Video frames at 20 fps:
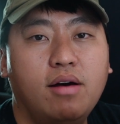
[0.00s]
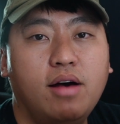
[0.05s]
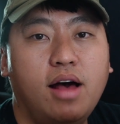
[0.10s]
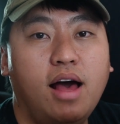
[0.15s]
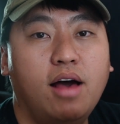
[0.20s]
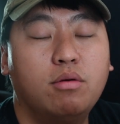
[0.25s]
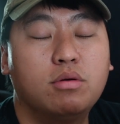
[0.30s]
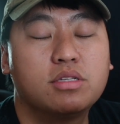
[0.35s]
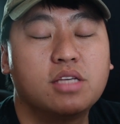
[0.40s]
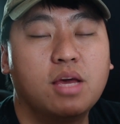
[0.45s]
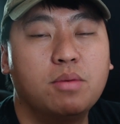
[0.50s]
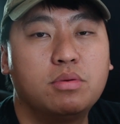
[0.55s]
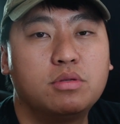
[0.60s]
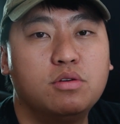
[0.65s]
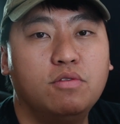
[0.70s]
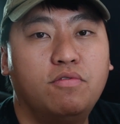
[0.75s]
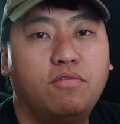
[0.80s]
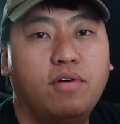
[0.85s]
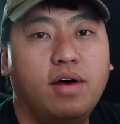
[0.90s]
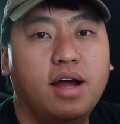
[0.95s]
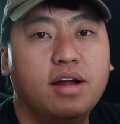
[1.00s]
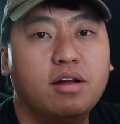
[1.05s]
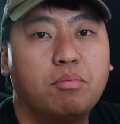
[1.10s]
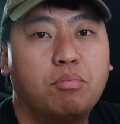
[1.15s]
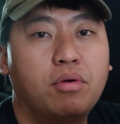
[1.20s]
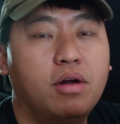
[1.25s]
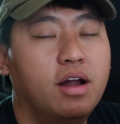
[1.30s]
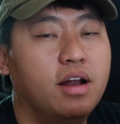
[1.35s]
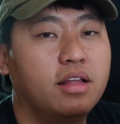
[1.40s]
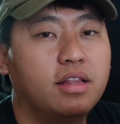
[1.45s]
I was able to find a
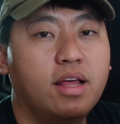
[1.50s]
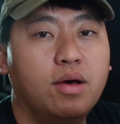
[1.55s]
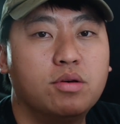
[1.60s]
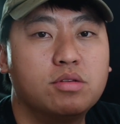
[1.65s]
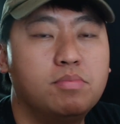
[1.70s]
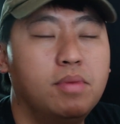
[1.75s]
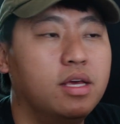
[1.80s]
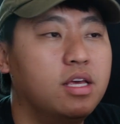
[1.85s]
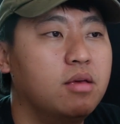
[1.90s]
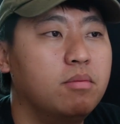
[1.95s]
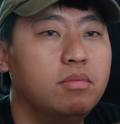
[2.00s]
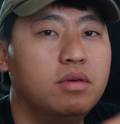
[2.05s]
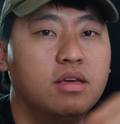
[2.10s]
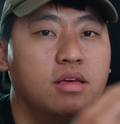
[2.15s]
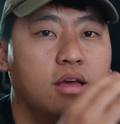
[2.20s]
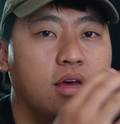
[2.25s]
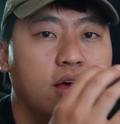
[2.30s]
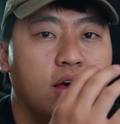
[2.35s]
product that was making me